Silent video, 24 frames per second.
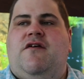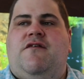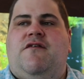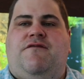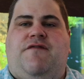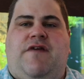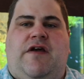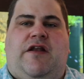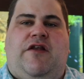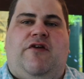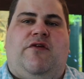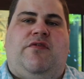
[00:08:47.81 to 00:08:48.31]

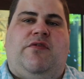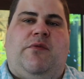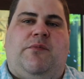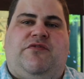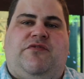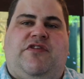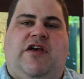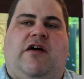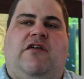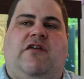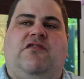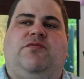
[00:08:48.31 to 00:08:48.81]
videoing
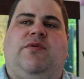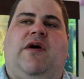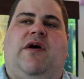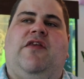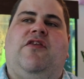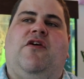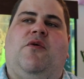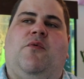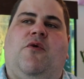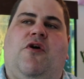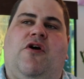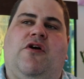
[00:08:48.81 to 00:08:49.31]
themselves while
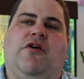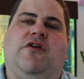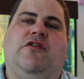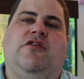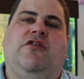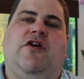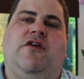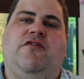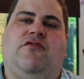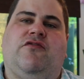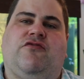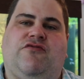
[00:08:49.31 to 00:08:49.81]
they're walking
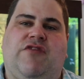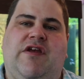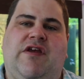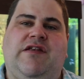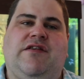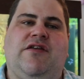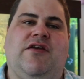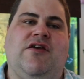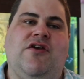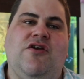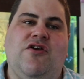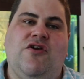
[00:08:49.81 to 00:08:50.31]
down the
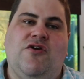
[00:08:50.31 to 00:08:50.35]
street,